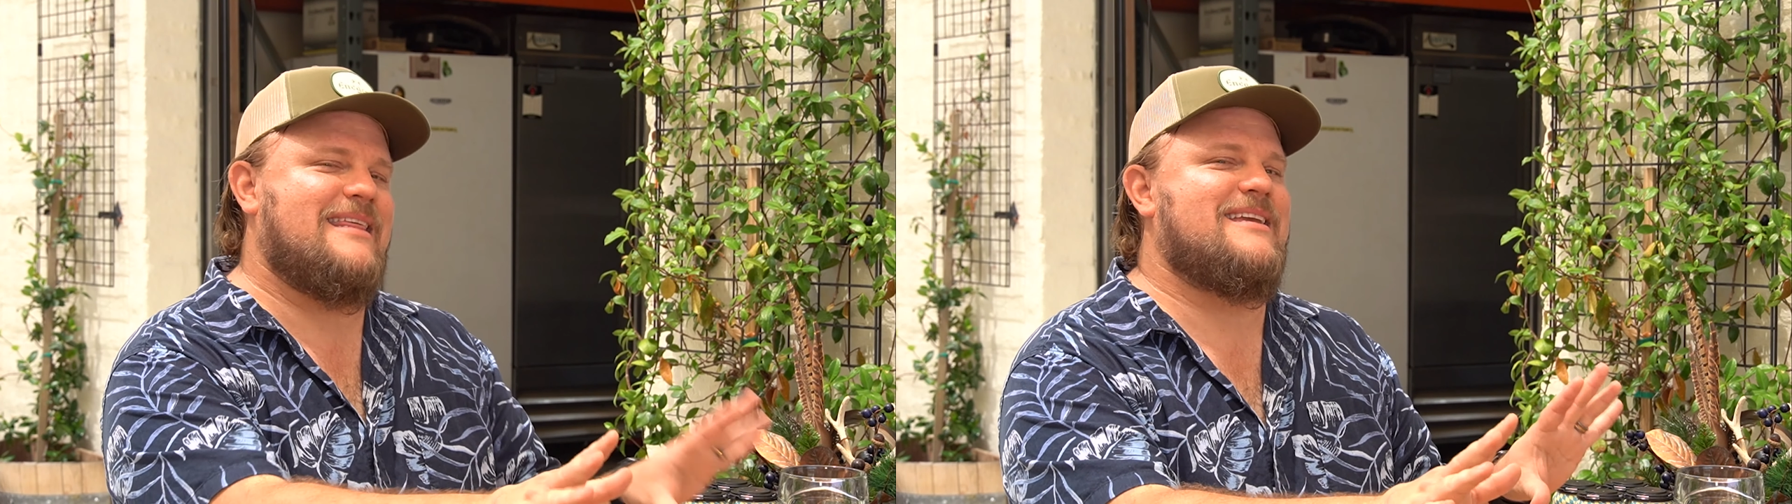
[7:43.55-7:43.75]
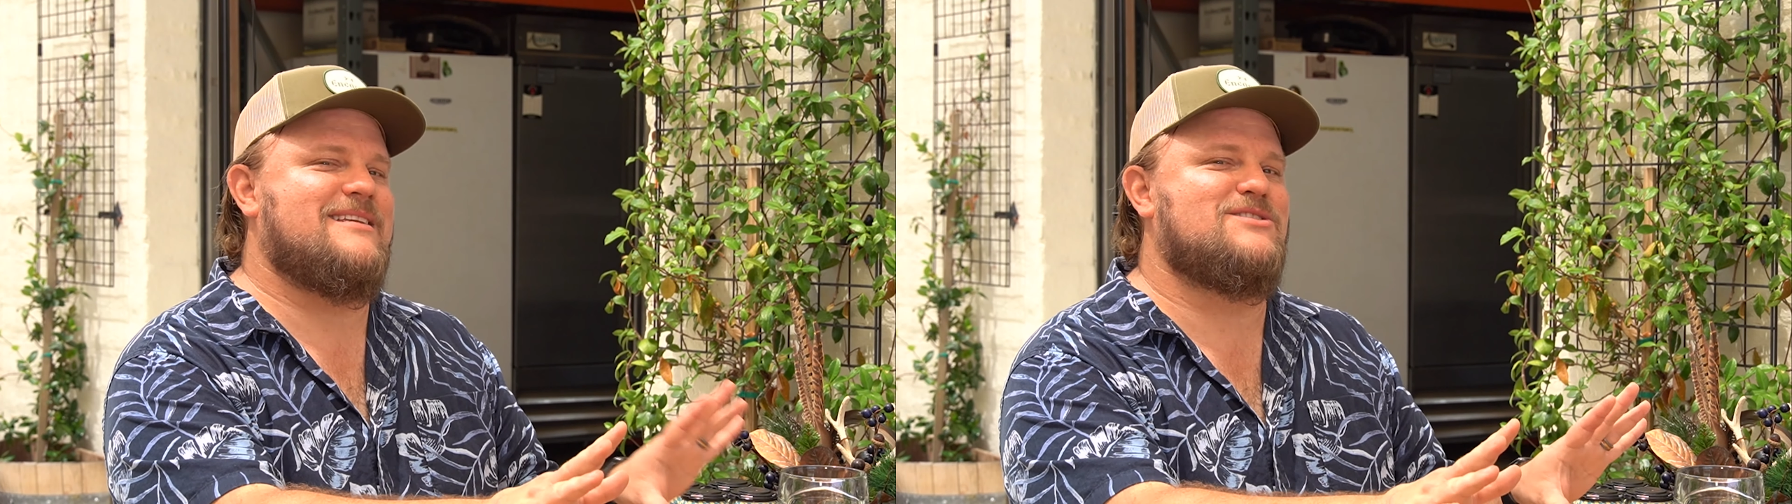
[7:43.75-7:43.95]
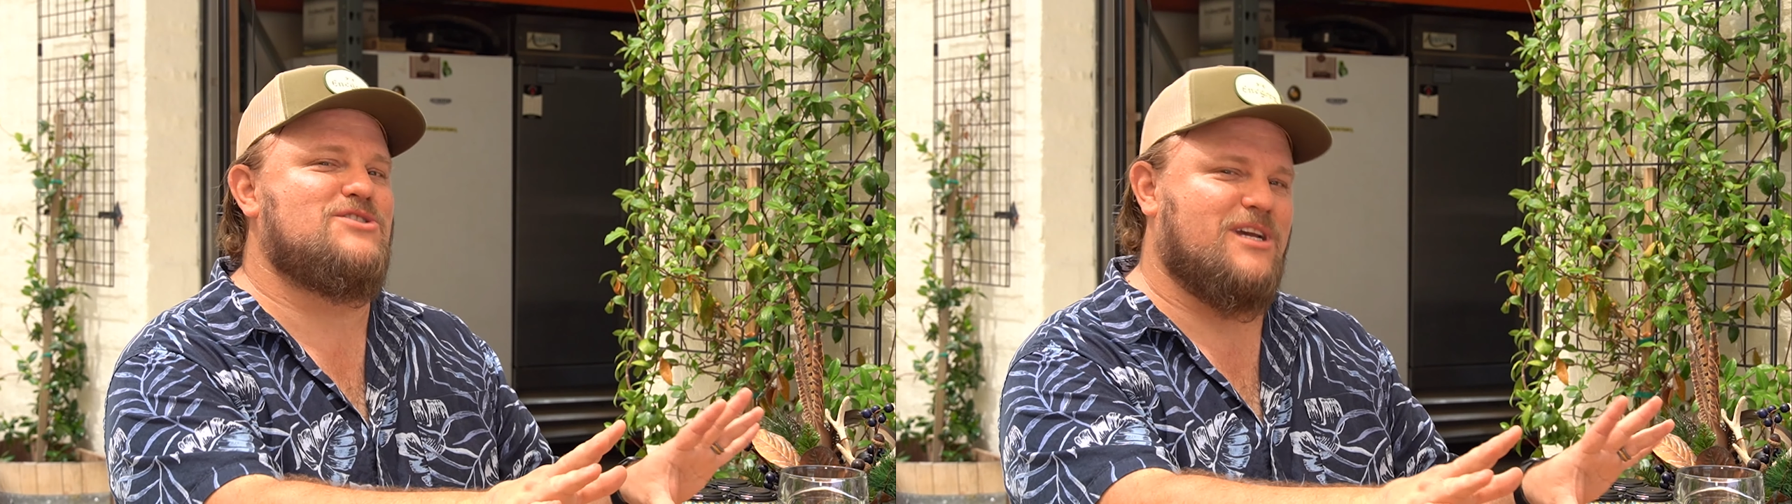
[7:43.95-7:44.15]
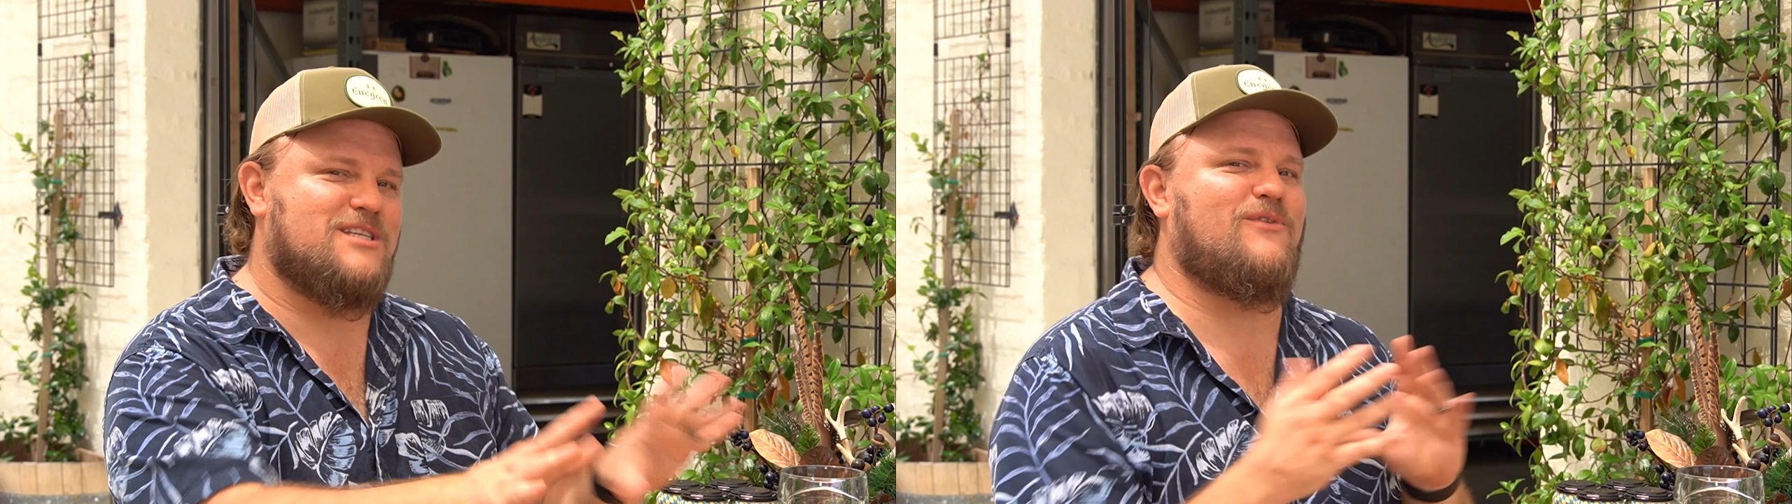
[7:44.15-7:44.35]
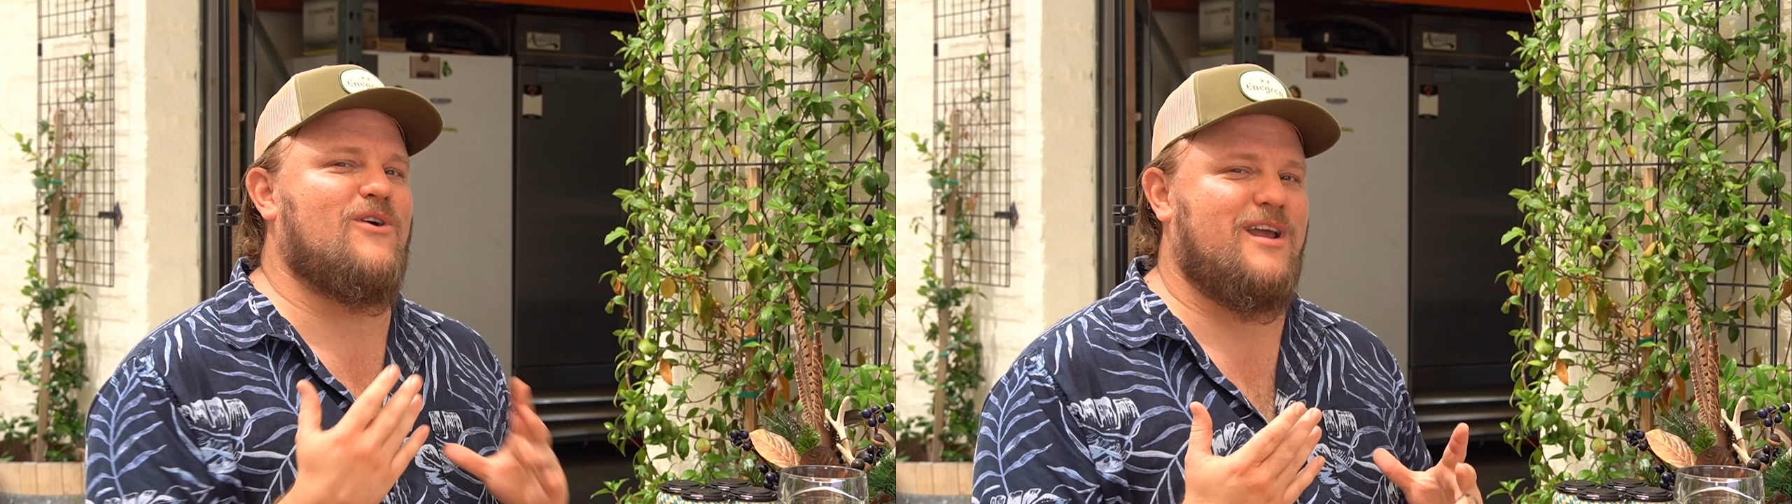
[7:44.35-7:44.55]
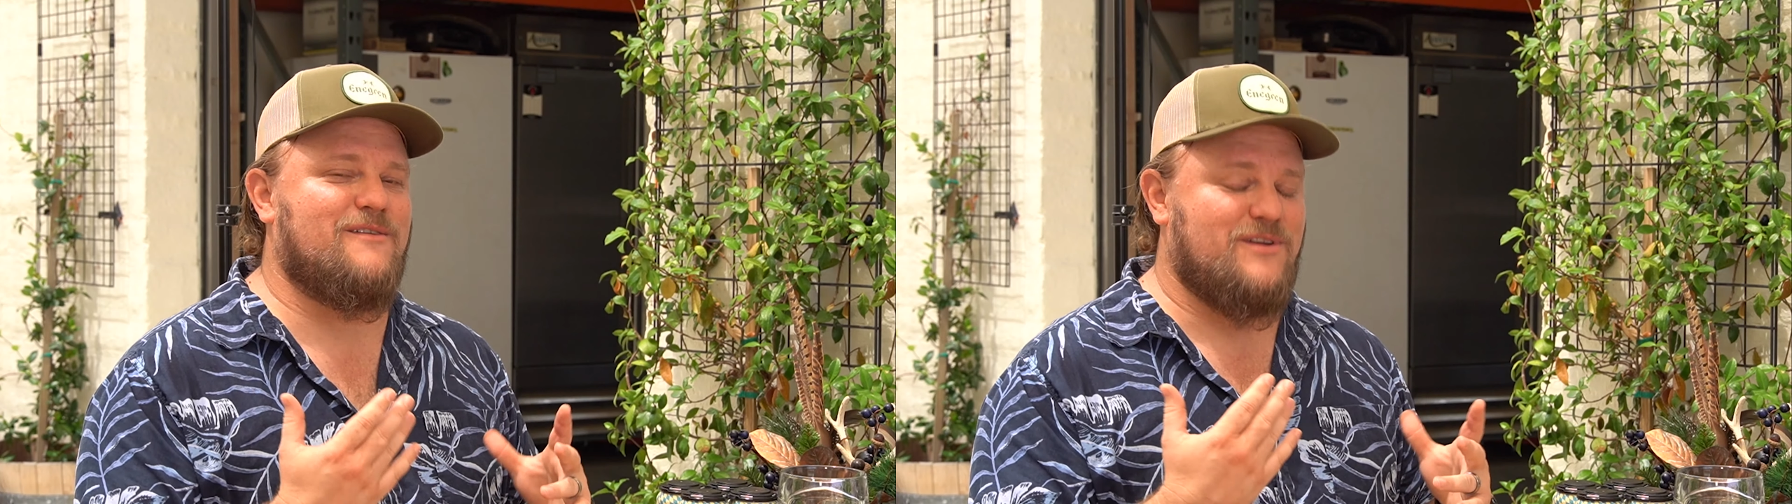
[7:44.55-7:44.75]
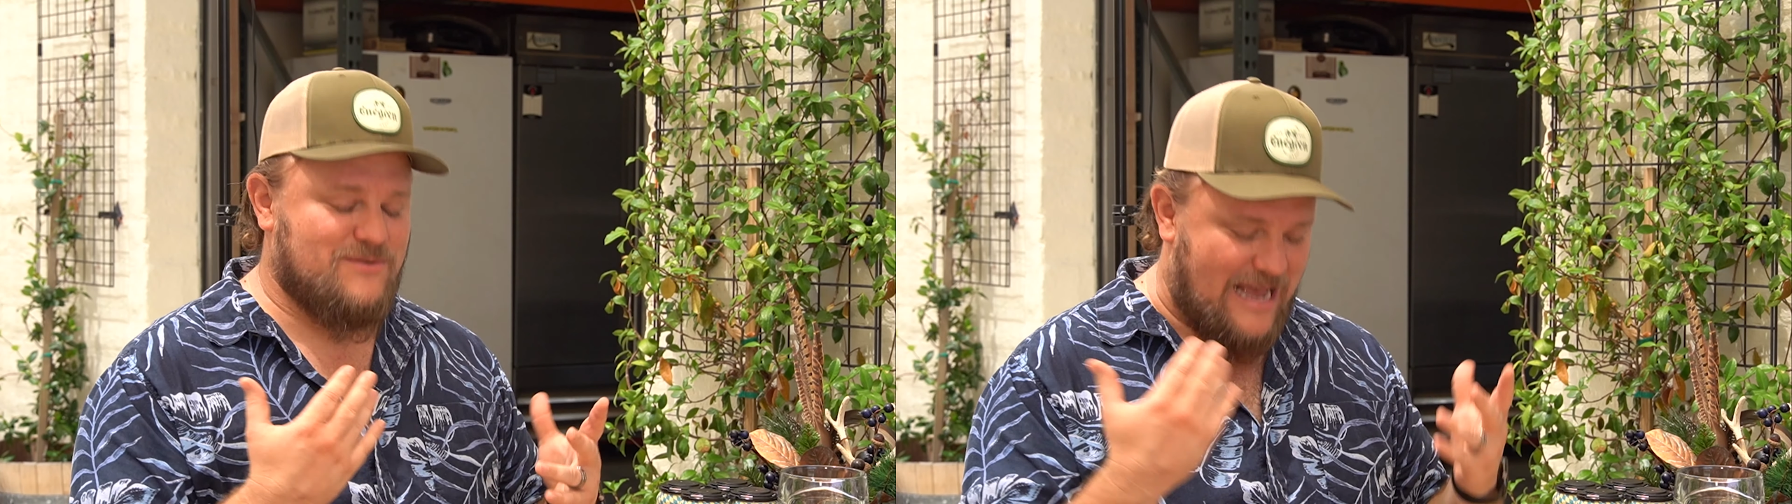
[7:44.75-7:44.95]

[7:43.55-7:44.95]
these just for our interviews.